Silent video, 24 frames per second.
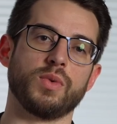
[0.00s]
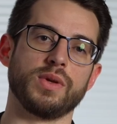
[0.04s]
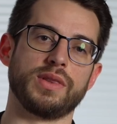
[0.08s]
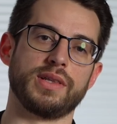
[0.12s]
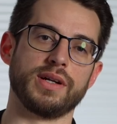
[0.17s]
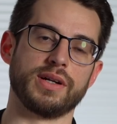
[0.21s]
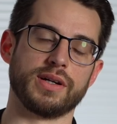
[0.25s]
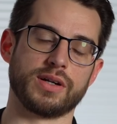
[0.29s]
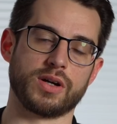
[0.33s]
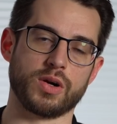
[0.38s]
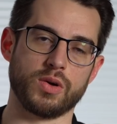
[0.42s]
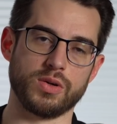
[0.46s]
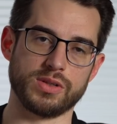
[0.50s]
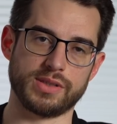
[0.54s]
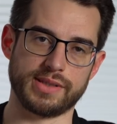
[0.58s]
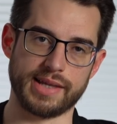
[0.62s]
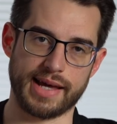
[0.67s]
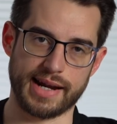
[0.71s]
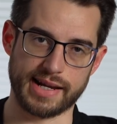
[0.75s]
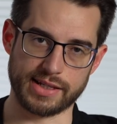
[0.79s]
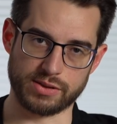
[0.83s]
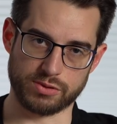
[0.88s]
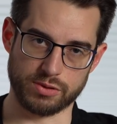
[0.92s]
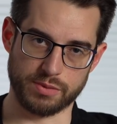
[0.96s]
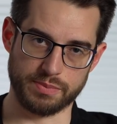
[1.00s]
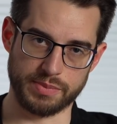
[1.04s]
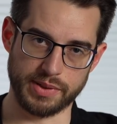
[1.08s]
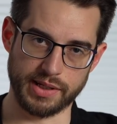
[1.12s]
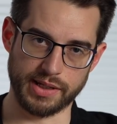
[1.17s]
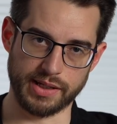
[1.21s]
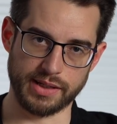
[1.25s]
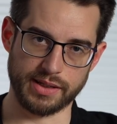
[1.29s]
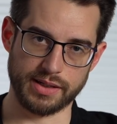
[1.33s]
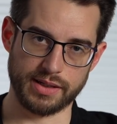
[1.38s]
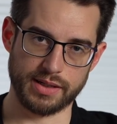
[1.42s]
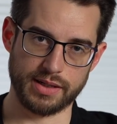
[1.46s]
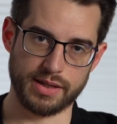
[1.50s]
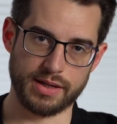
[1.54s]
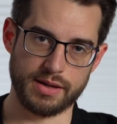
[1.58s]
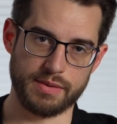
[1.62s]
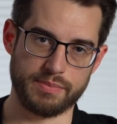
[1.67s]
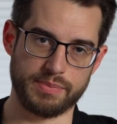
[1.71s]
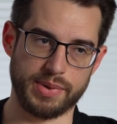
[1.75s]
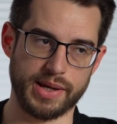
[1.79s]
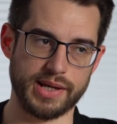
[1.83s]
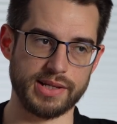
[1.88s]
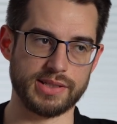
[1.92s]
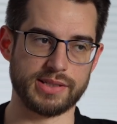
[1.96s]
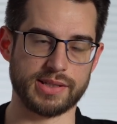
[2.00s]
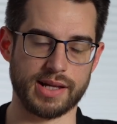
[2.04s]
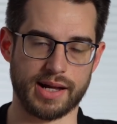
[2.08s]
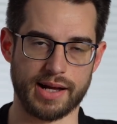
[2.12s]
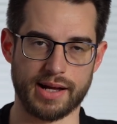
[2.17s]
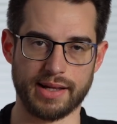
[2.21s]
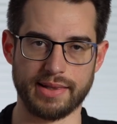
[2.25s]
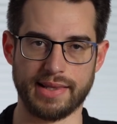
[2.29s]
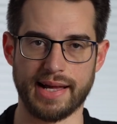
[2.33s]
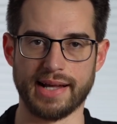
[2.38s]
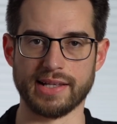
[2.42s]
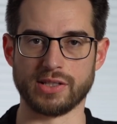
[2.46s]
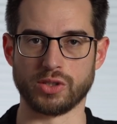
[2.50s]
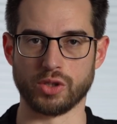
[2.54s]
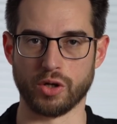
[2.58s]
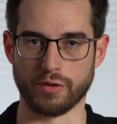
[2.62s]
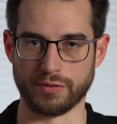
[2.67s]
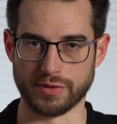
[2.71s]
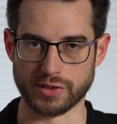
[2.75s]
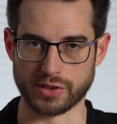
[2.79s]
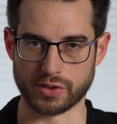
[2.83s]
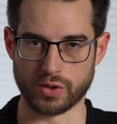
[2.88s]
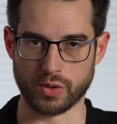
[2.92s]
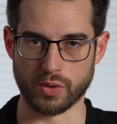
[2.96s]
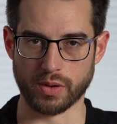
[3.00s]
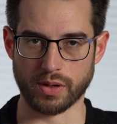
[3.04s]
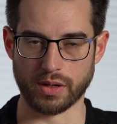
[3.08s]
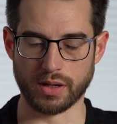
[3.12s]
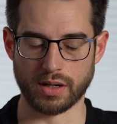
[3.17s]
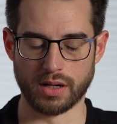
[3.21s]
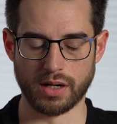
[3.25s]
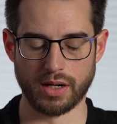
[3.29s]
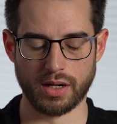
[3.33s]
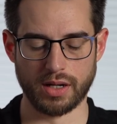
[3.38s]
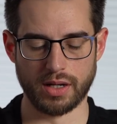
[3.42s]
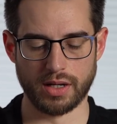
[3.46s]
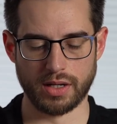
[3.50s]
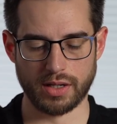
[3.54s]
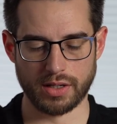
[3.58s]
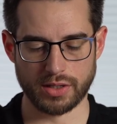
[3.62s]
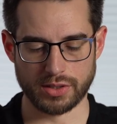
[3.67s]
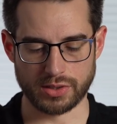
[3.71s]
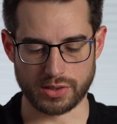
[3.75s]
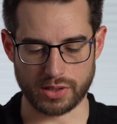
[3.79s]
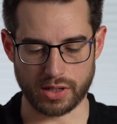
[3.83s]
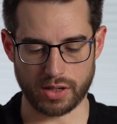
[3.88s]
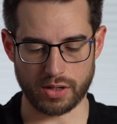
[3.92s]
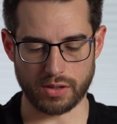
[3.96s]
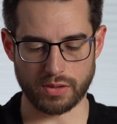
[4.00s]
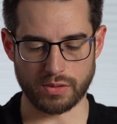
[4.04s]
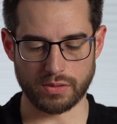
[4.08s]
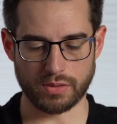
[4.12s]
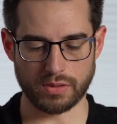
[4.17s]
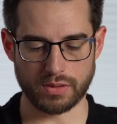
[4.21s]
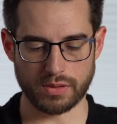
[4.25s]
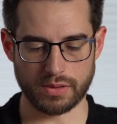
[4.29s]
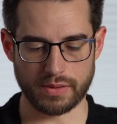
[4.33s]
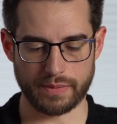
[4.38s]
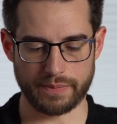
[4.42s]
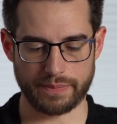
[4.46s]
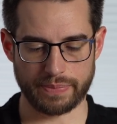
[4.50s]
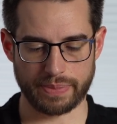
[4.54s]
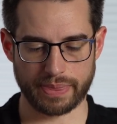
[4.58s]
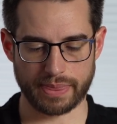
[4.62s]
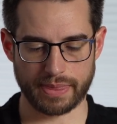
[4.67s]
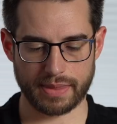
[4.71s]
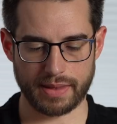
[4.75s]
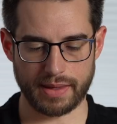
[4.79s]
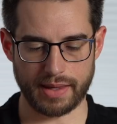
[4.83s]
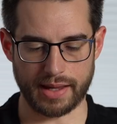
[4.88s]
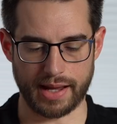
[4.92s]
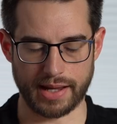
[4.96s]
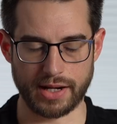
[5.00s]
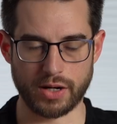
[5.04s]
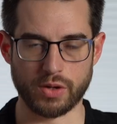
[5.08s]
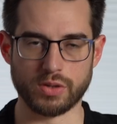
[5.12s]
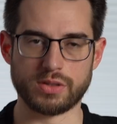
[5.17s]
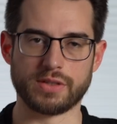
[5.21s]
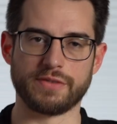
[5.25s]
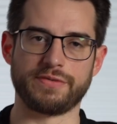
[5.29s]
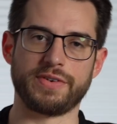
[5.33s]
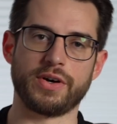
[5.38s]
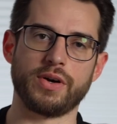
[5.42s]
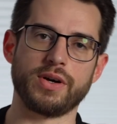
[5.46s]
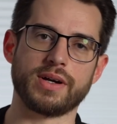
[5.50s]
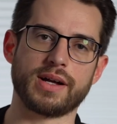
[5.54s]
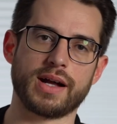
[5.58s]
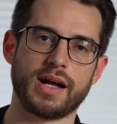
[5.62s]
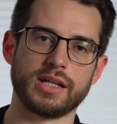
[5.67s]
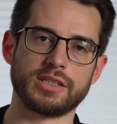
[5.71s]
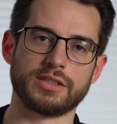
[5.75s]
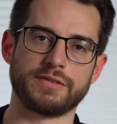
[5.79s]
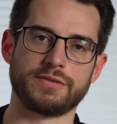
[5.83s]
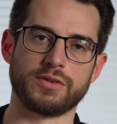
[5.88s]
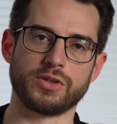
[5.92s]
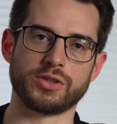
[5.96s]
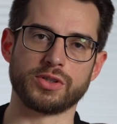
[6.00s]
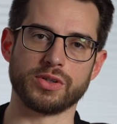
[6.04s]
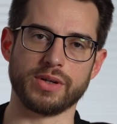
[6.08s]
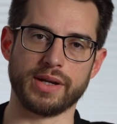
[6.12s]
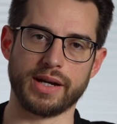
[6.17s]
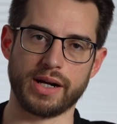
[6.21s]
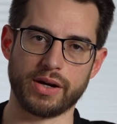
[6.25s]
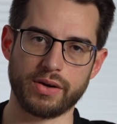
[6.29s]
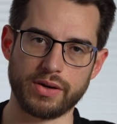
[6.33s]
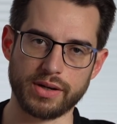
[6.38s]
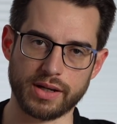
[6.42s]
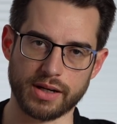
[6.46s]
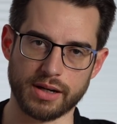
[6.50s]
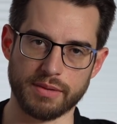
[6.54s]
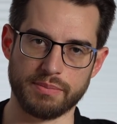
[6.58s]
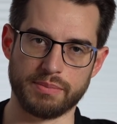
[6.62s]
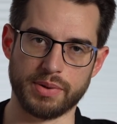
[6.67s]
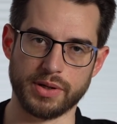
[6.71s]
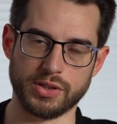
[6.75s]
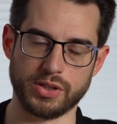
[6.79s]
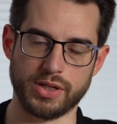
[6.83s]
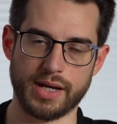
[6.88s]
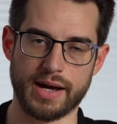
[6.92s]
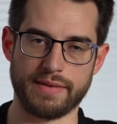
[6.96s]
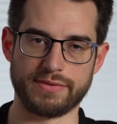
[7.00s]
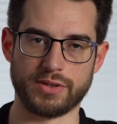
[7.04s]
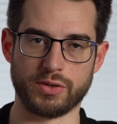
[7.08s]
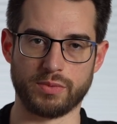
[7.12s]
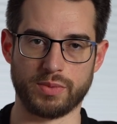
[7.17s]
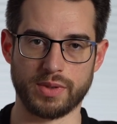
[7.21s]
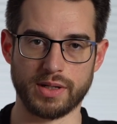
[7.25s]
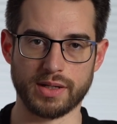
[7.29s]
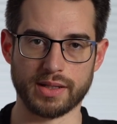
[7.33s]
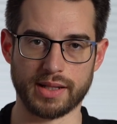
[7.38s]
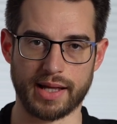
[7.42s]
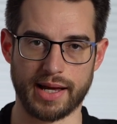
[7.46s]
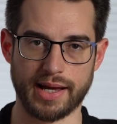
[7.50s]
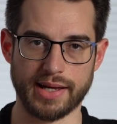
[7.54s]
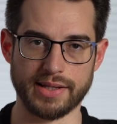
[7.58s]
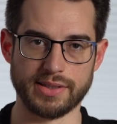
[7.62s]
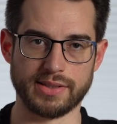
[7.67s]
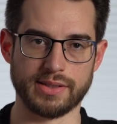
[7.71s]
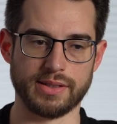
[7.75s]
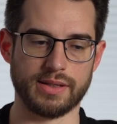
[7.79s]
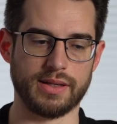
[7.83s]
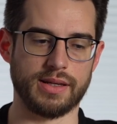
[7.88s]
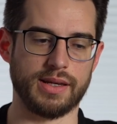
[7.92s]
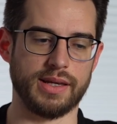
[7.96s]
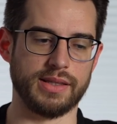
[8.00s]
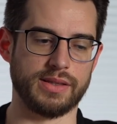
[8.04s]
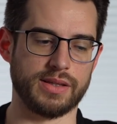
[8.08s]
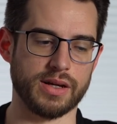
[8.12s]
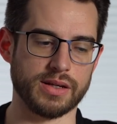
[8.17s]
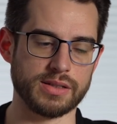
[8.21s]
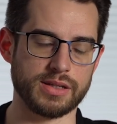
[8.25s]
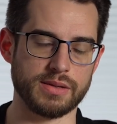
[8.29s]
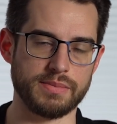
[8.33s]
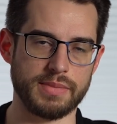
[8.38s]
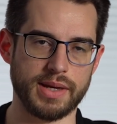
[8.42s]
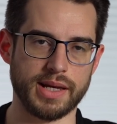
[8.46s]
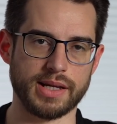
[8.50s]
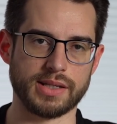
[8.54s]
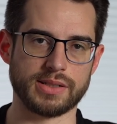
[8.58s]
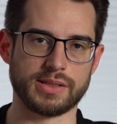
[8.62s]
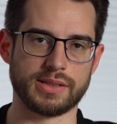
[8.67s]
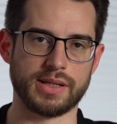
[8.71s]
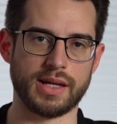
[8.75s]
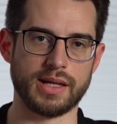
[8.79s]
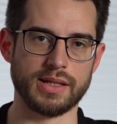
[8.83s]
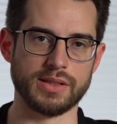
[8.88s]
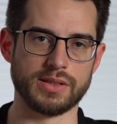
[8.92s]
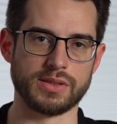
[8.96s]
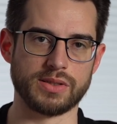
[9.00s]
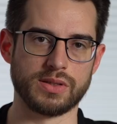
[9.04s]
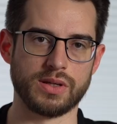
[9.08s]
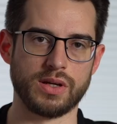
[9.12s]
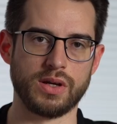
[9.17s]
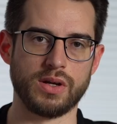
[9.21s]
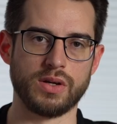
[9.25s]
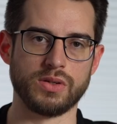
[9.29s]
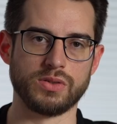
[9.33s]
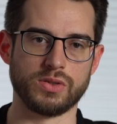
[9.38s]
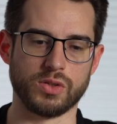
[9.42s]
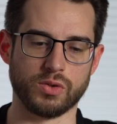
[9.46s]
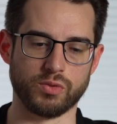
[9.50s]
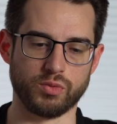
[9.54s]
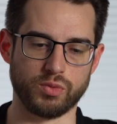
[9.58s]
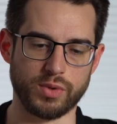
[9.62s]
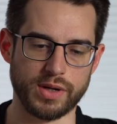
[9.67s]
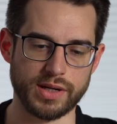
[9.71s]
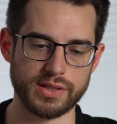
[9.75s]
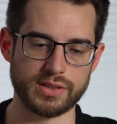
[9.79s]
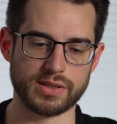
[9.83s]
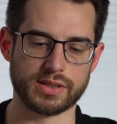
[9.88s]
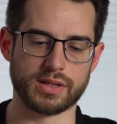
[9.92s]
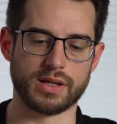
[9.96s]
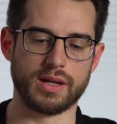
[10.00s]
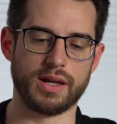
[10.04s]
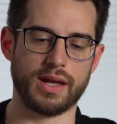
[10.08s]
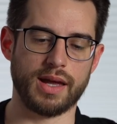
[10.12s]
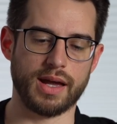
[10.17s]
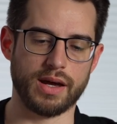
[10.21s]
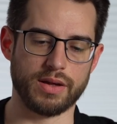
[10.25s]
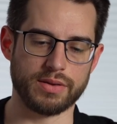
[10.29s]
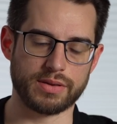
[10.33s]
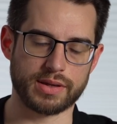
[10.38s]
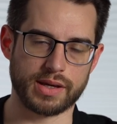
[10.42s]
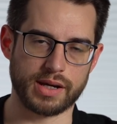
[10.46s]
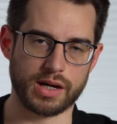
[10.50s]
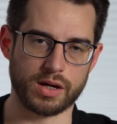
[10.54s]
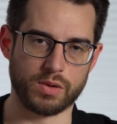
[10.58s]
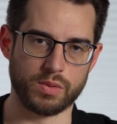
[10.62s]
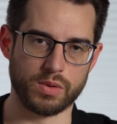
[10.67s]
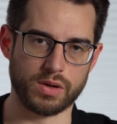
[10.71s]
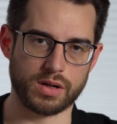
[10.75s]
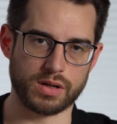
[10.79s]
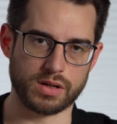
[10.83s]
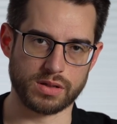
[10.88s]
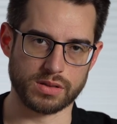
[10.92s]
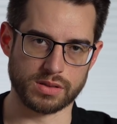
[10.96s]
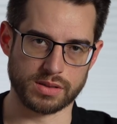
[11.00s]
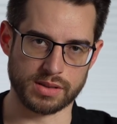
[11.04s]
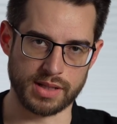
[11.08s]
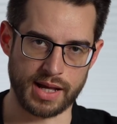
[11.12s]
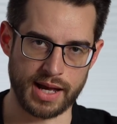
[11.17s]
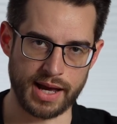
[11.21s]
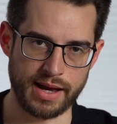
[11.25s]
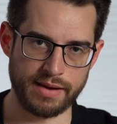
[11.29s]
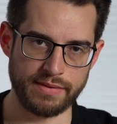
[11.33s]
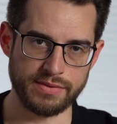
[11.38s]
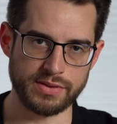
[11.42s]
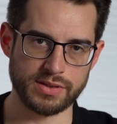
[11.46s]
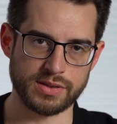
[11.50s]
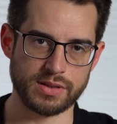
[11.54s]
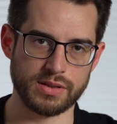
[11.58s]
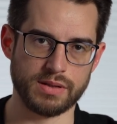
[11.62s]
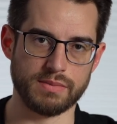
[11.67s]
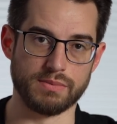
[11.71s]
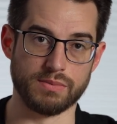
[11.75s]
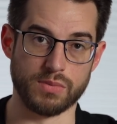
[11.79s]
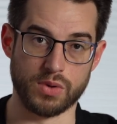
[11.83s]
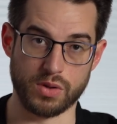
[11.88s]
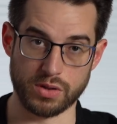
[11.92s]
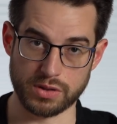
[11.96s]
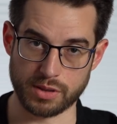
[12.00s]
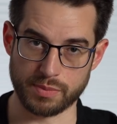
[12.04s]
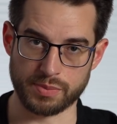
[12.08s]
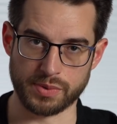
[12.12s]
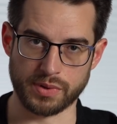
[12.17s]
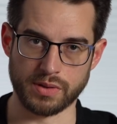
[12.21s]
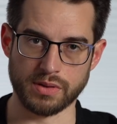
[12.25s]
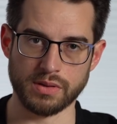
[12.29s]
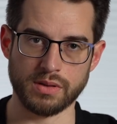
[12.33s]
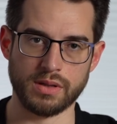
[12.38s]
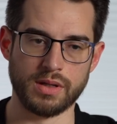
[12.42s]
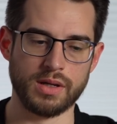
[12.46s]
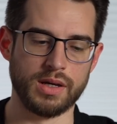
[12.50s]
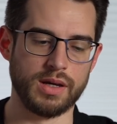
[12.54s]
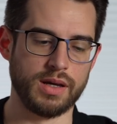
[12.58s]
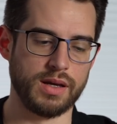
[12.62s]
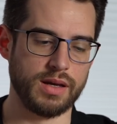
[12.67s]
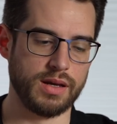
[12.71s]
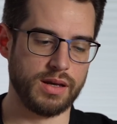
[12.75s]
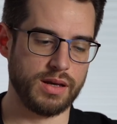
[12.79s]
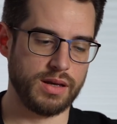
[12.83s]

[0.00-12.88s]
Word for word: what their code status will be based on that SOFA score. So I know it's a very controversial area, but you have to realize it doesn't make sense to risk healthcare workers' lives, multiple,